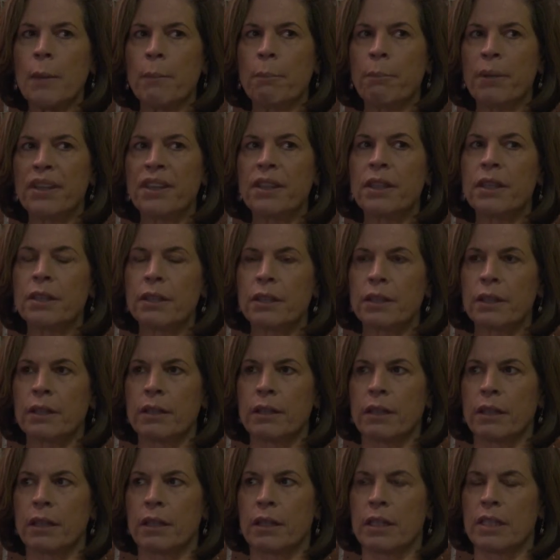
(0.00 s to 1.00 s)
But
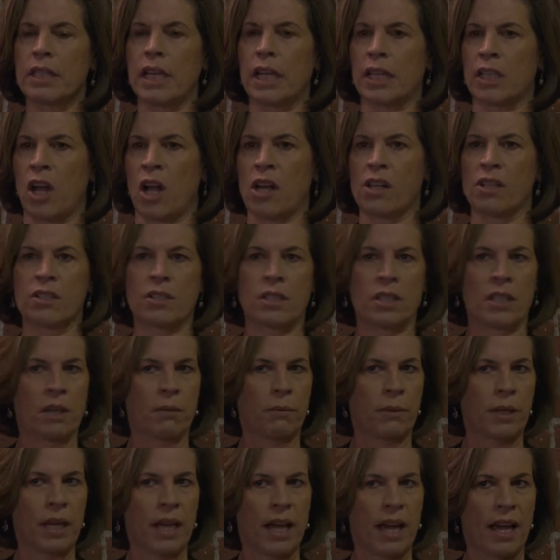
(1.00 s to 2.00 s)
the technology
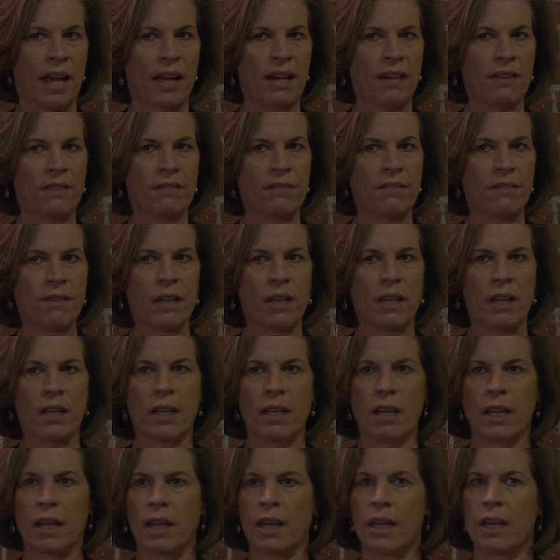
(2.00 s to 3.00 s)
that we have
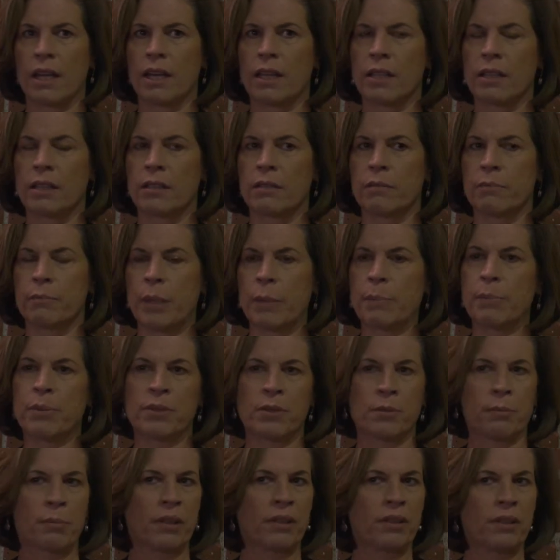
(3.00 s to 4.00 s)
and
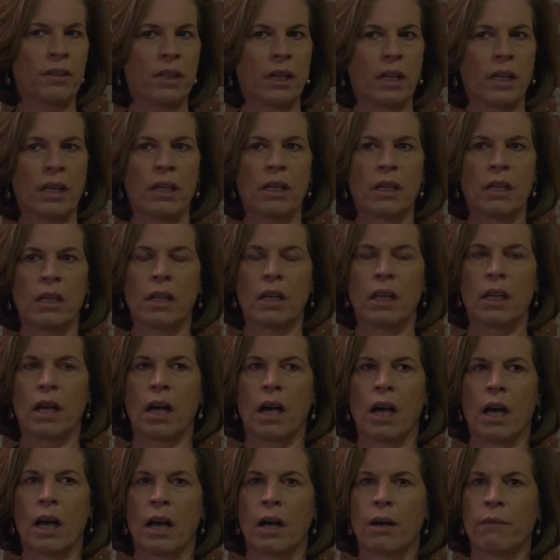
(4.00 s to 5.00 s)
people's ability,
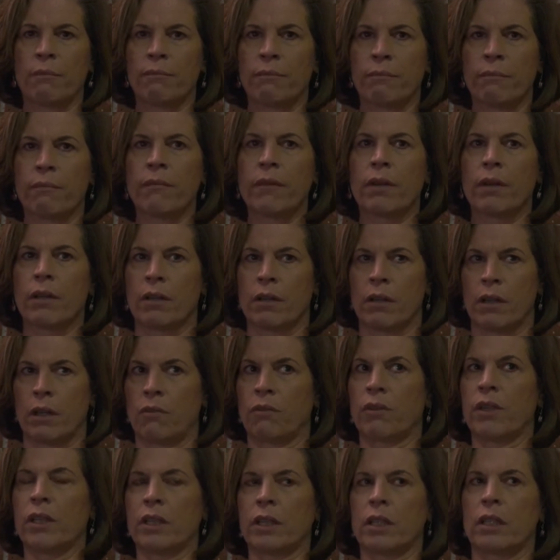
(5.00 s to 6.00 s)

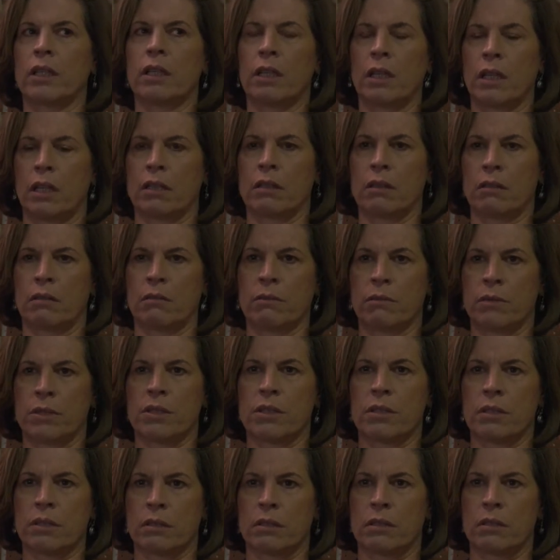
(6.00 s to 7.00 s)
it
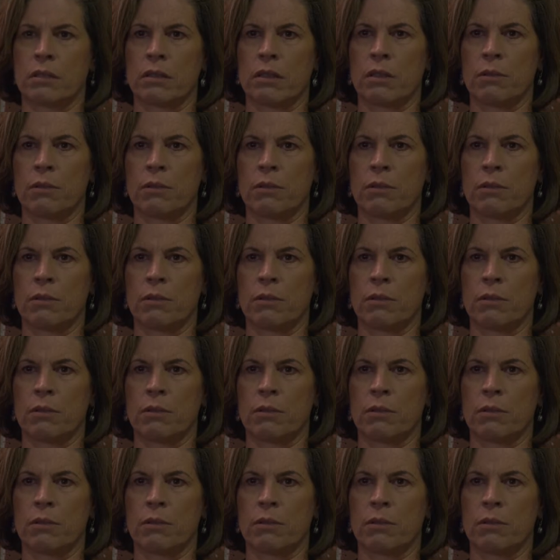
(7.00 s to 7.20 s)
was